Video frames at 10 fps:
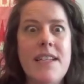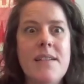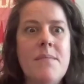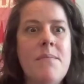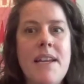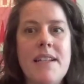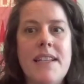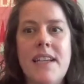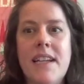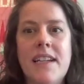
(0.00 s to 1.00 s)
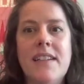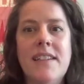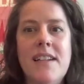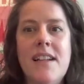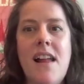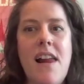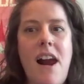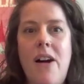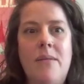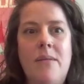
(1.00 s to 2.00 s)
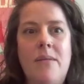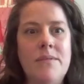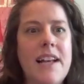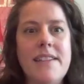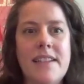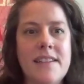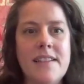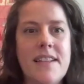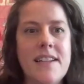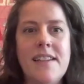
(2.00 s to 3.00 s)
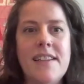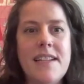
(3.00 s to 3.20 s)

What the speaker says: these amazing lessons and